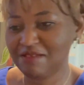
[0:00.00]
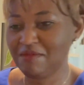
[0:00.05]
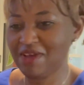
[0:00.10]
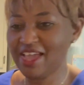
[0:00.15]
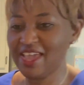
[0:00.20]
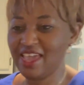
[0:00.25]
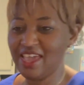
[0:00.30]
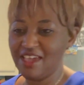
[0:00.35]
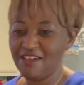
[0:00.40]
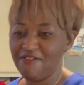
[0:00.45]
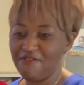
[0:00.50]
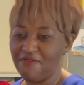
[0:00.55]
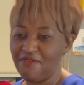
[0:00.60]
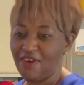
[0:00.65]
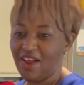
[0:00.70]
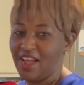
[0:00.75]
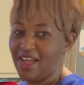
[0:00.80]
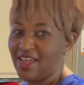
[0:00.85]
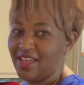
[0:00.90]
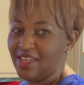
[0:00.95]
in my air
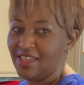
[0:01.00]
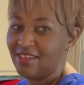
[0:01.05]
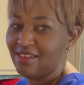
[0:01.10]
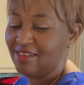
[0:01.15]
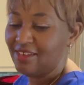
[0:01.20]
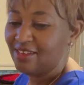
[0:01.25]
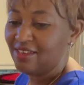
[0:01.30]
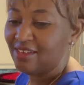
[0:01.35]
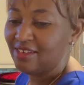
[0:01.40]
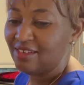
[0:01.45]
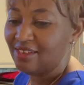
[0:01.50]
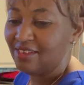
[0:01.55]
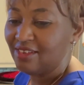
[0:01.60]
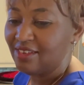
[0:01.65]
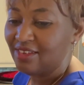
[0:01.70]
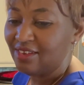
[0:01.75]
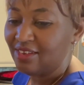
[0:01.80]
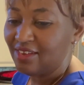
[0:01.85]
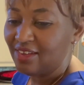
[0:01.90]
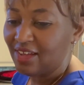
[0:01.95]
fry.
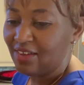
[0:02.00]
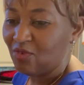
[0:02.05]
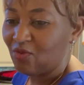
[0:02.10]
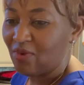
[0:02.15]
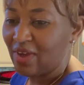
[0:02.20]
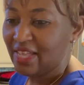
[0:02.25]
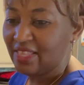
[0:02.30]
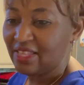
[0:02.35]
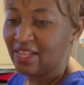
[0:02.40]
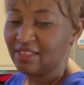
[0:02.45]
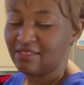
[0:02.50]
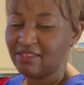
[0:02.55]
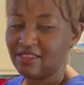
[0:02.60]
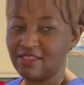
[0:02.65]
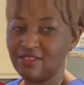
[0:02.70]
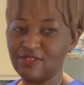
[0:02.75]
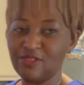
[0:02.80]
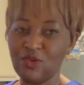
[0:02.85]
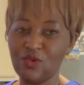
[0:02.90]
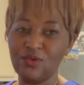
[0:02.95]
While that
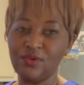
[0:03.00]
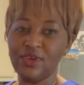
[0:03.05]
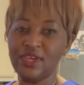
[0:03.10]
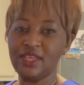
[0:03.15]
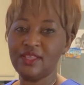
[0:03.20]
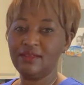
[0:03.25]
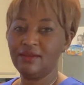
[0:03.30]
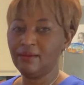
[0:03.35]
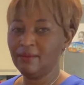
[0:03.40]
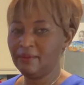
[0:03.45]
is going,